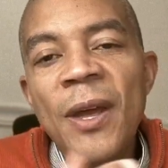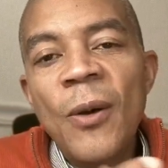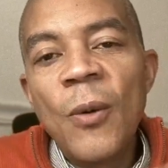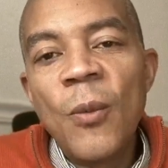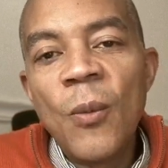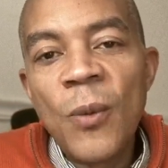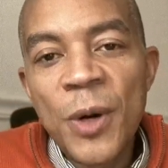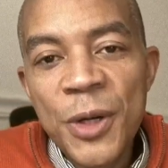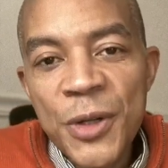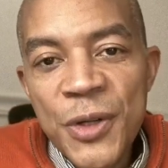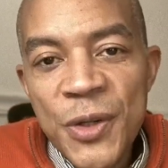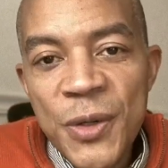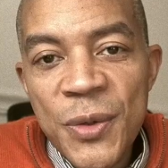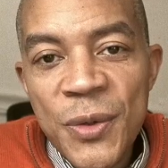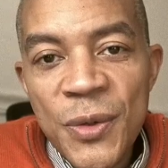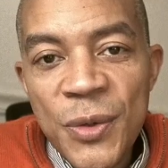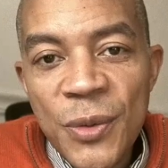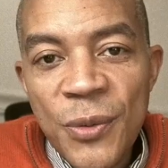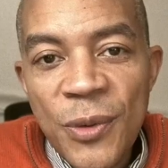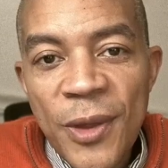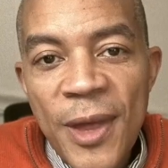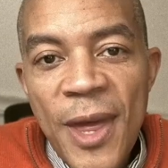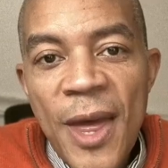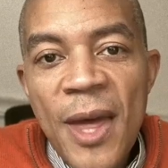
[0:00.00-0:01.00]
Once you
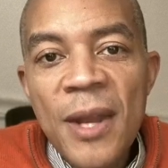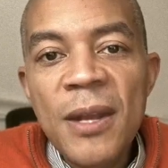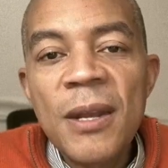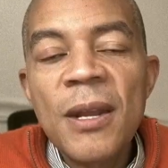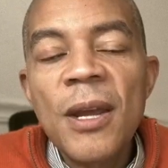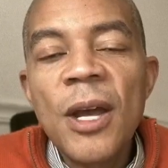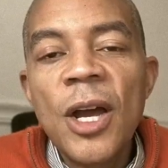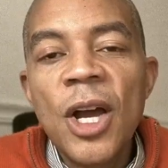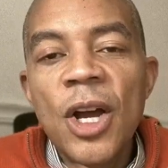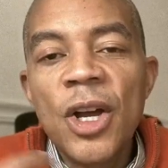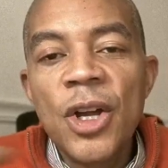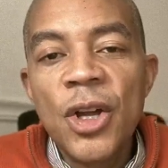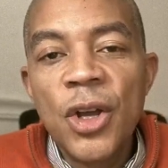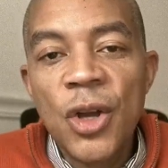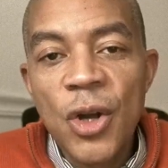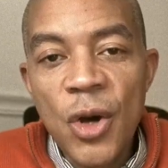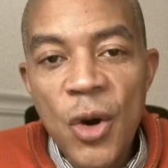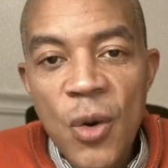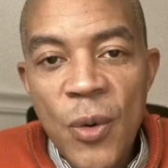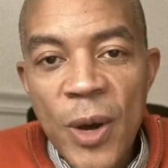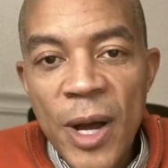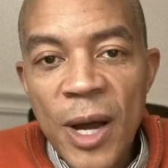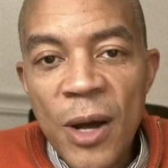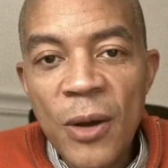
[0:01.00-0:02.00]
do that,
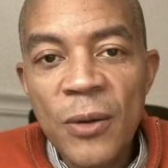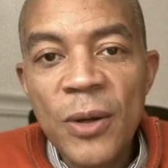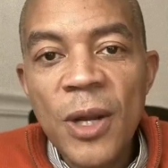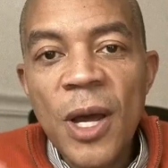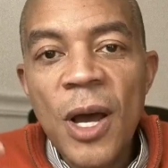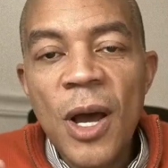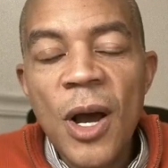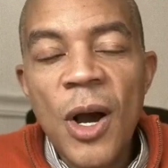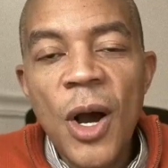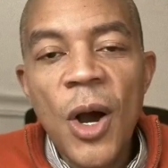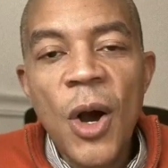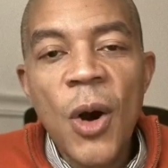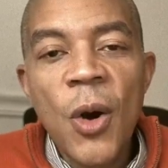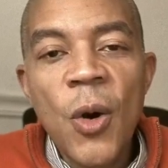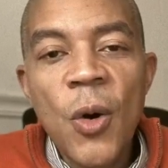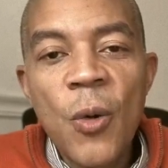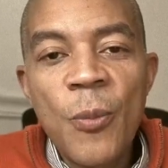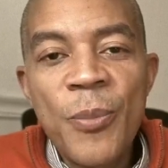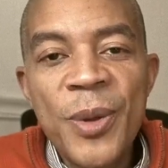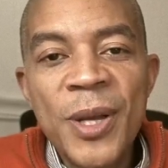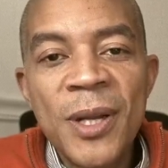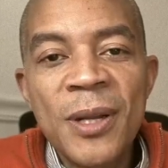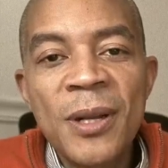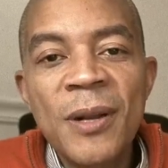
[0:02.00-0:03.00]
go out
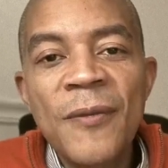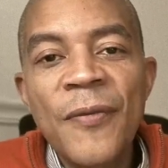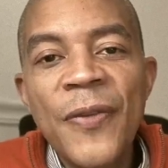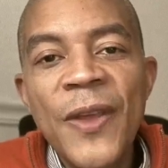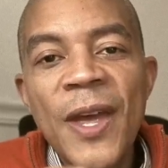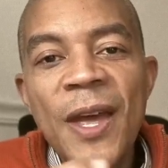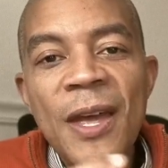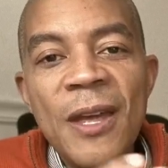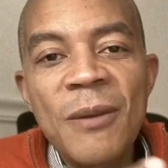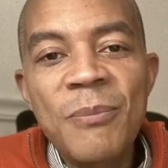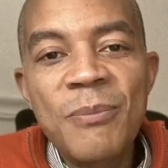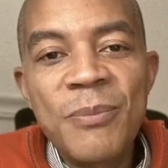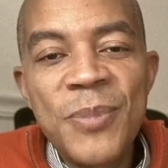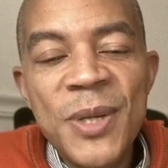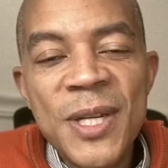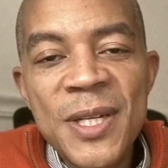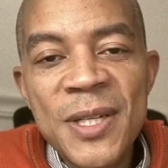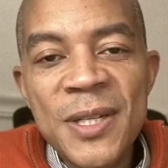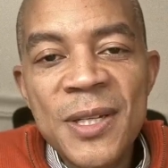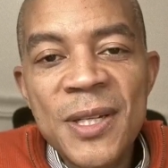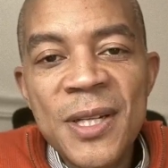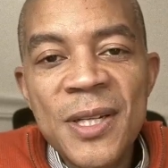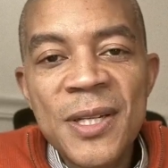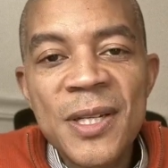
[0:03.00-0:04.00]
open a
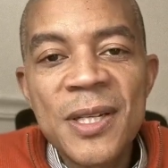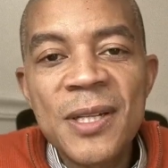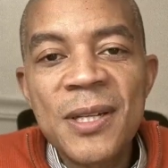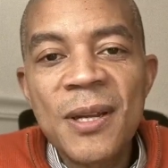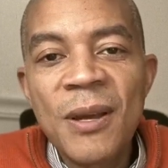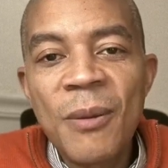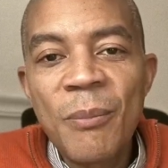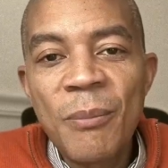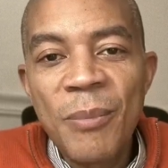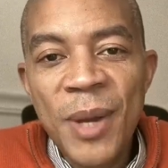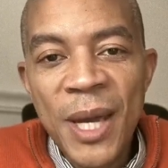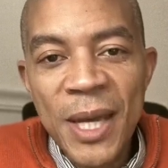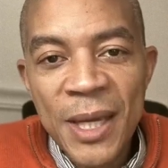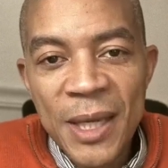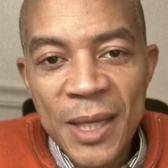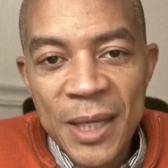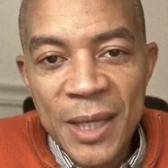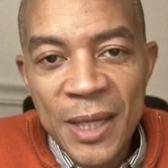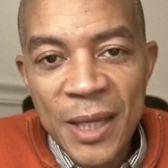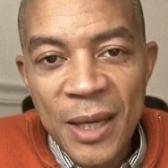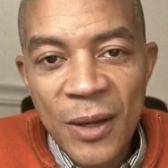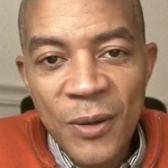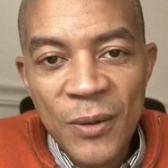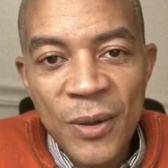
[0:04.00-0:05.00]
business bank
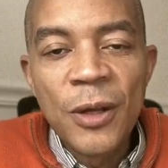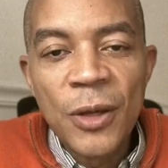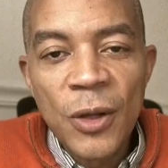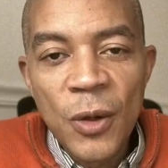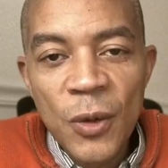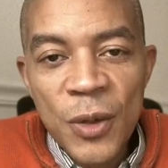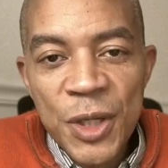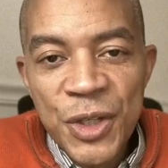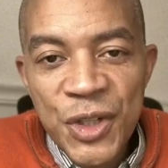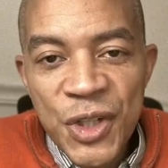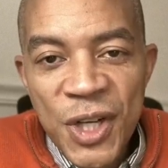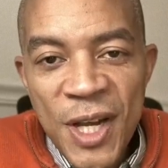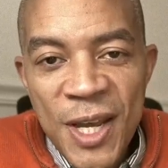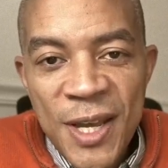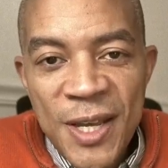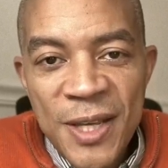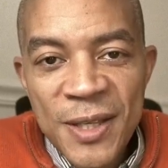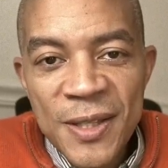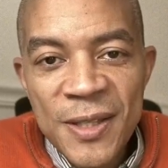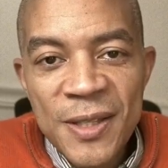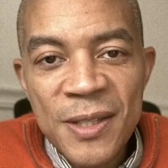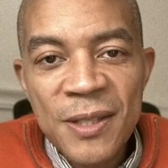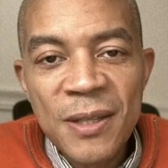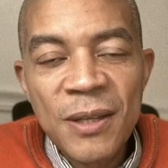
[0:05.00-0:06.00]
account. Go to
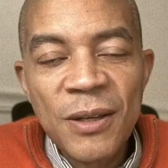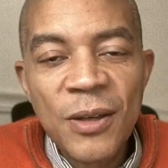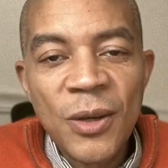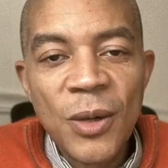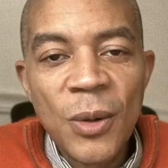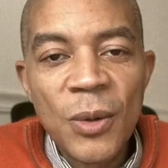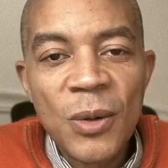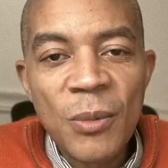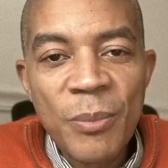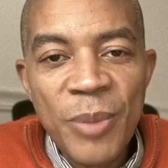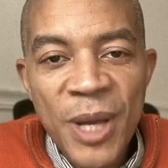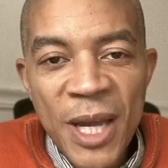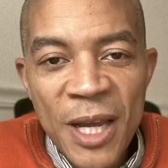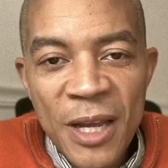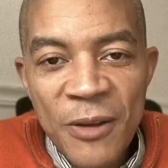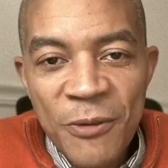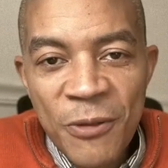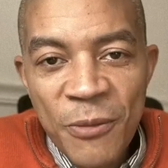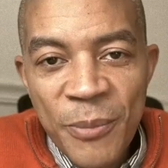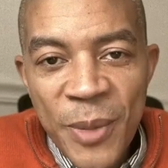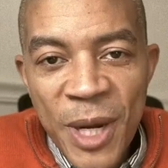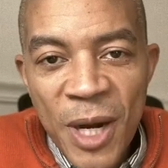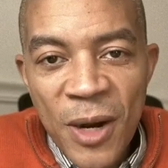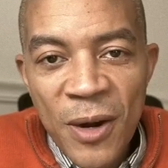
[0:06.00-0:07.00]
Chase, go to Bank of
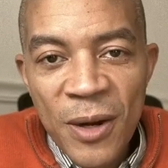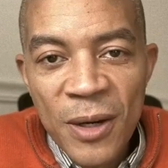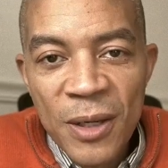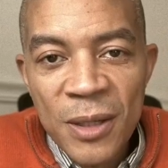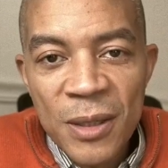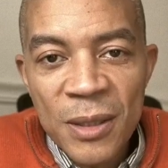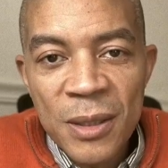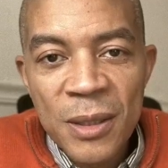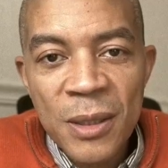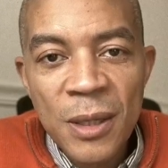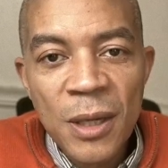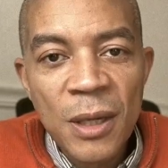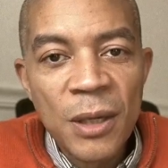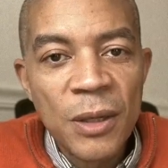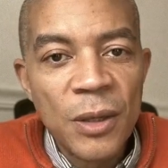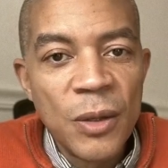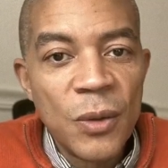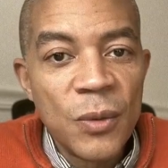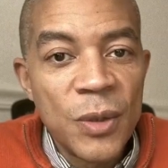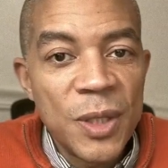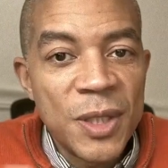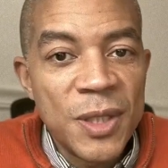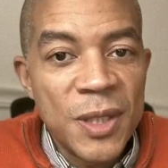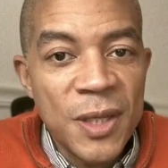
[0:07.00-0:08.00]
America,
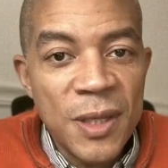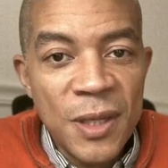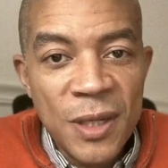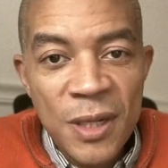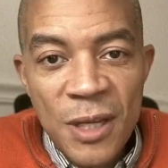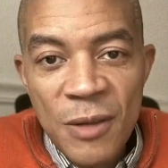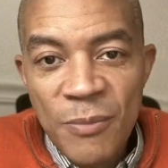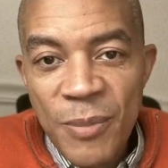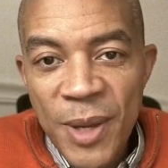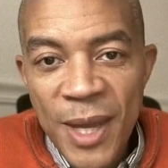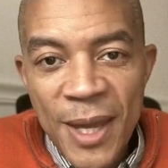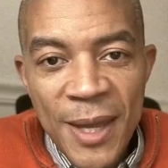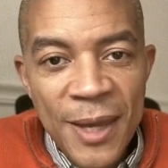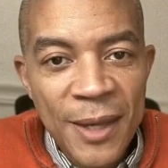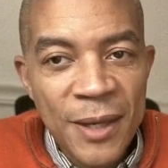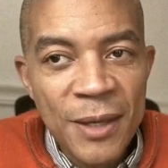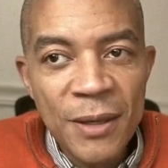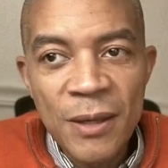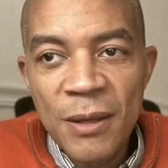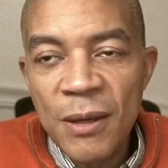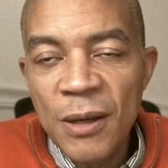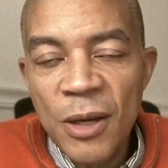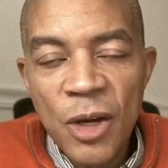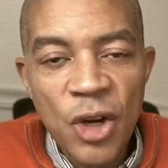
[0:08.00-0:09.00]
go to TD Bank,
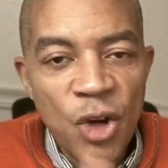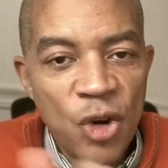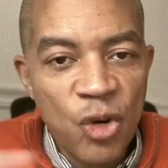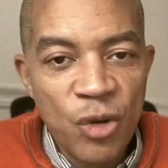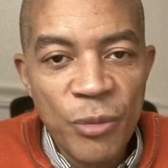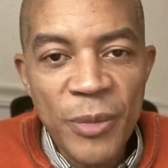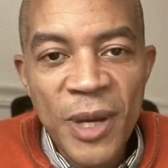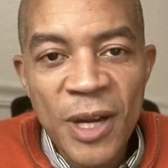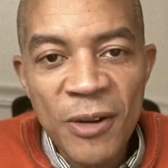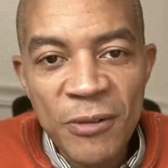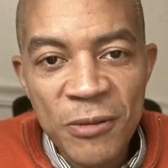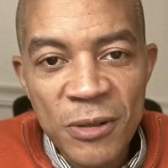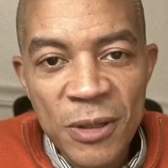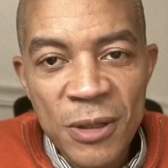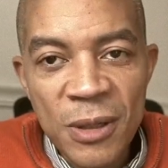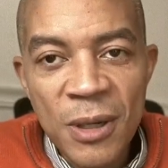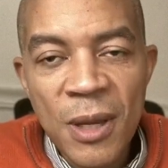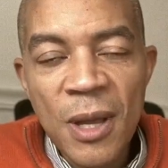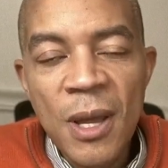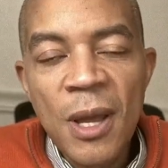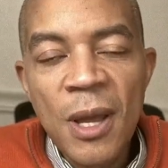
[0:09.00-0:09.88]
whomever,